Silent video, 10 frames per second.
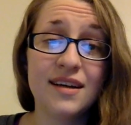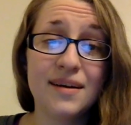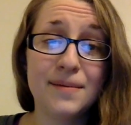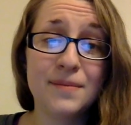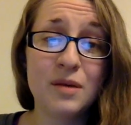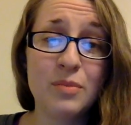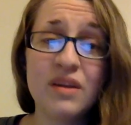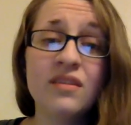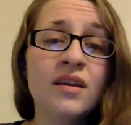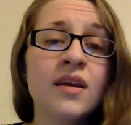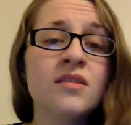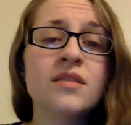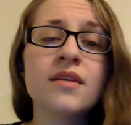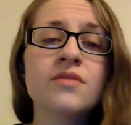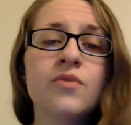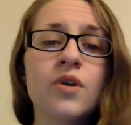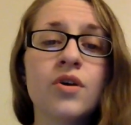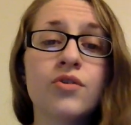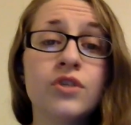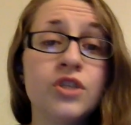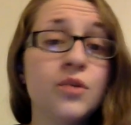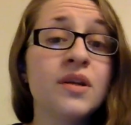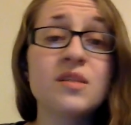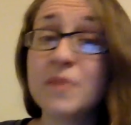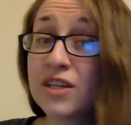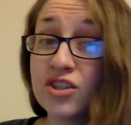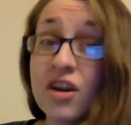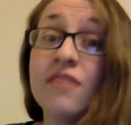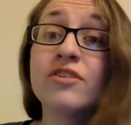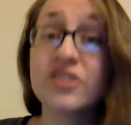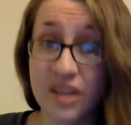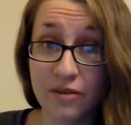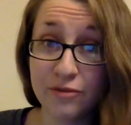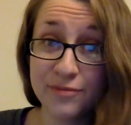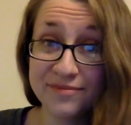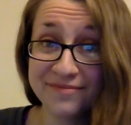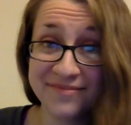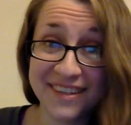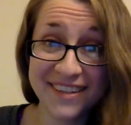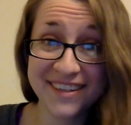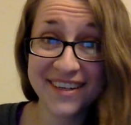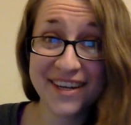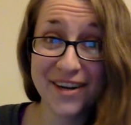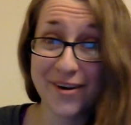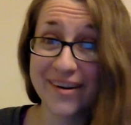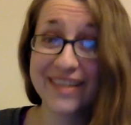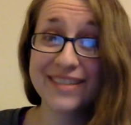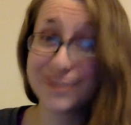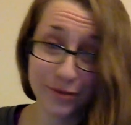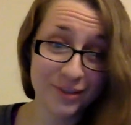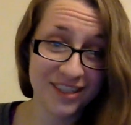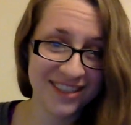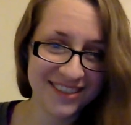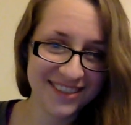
Apparently it stands for gratuitous picture of yourself, according to Google.